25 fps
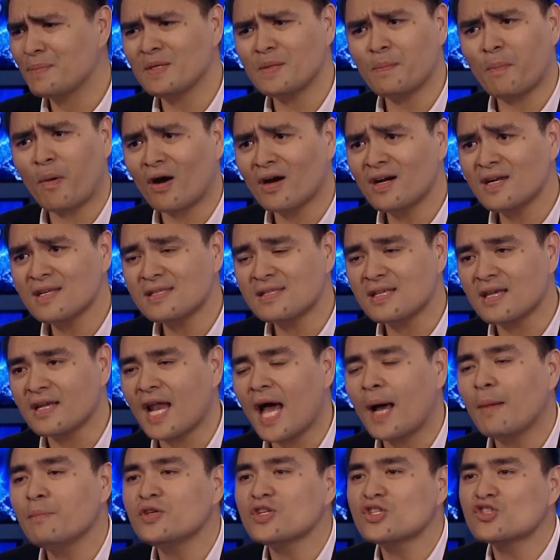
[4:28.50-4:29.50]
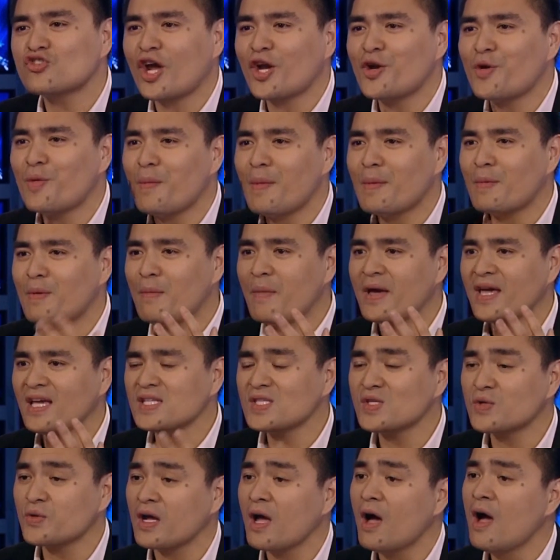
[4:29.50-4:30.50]
to be partisan. I'm just trying to remember my
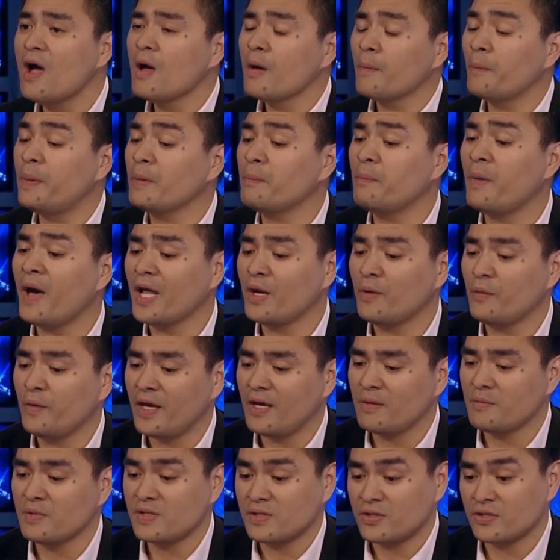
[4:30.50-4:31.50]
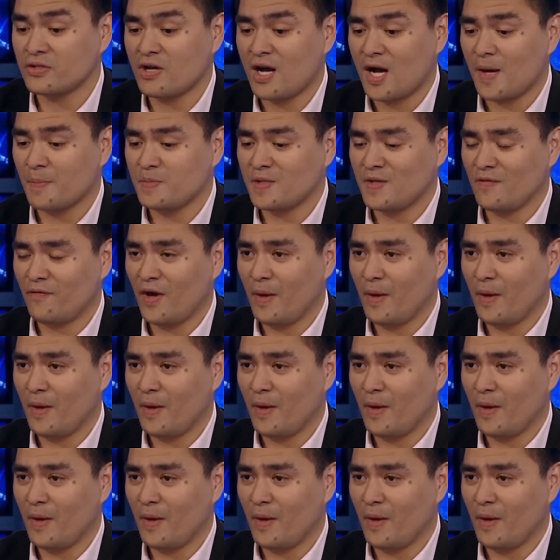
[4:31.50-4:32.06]
history. But by the way, Mr. Dobbs,